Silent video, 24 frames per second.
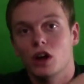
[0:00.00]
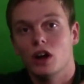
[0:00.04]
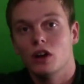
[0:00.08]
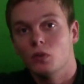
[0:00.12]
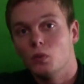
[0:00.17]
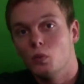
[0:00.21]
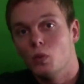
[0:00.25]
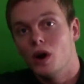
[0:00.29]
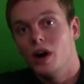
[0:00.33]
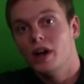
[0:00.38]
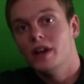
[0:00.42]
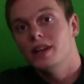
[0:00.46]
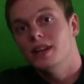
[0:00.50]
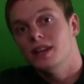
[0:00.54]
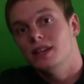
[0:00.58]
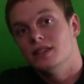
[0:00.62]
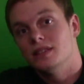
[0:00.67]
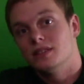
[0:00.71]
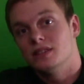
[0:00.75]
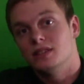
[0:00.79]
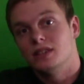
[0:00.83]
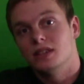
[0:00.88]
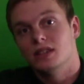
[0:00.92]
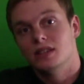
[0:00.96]
run
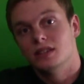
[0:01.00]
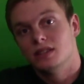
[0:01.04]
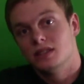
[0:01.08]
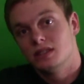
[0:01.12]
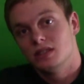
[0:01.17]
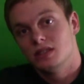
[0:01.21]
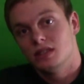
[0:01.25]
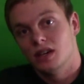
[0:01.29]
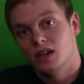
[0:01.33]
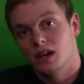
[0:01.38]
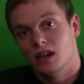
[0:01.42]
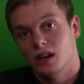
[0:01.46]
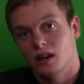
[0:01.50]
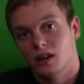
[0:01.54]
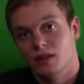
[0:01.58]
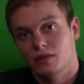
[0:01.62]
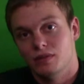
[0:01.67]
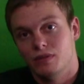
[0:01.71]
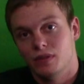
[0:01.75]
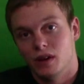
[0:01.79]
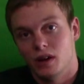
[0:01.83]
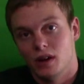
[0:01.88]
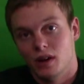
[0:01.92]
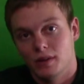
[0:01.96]
one instance
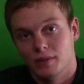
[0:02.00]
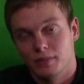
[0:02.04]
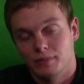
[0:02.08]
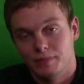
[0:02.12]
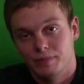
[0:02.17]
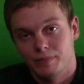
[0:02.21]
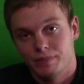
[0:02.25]
of